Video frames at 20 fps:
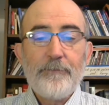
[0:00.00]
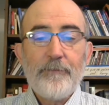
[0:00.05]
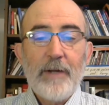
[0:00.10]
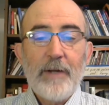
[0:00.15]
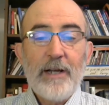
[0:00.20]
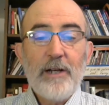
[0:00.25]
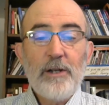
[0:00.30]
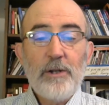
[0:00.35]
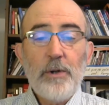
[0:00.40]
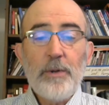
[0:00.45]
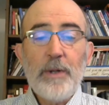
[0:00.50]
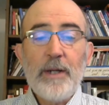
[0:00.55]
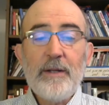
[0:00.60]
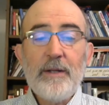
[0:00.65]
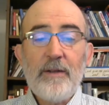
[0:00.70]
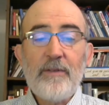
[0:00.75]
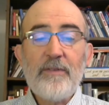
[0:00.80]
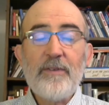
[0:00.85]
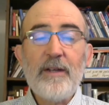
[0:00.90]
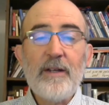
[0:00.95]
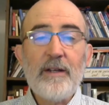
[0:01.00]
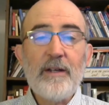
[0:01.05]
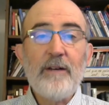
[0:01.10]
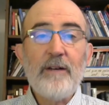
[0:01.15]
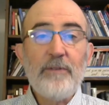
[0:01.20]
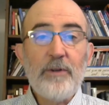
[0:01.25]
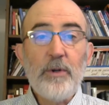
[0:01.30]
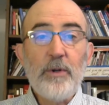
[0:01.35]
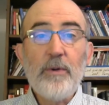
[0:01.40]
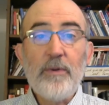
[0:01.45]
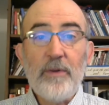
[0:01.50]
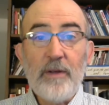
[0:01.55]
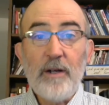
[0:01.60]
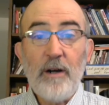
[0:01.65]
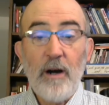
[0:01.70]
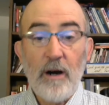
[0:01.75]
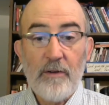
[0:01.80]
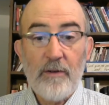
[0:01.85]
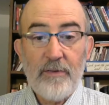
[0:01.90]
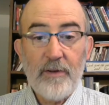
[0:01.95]
including the sin of losing
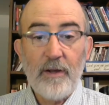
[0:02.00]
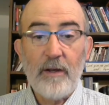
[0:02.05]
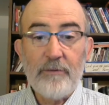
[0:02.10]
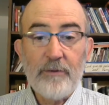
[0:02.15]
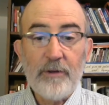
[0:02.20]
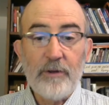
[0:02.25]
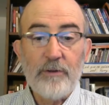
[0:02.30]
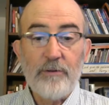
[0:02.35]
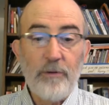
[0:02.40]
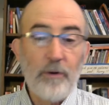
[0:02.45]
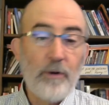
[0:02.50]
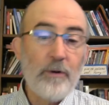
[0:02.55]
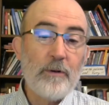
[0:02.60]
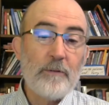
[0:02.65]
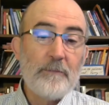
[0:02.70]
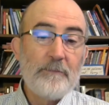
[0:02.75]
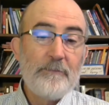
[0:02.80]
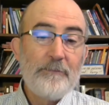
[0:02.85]
our self-control.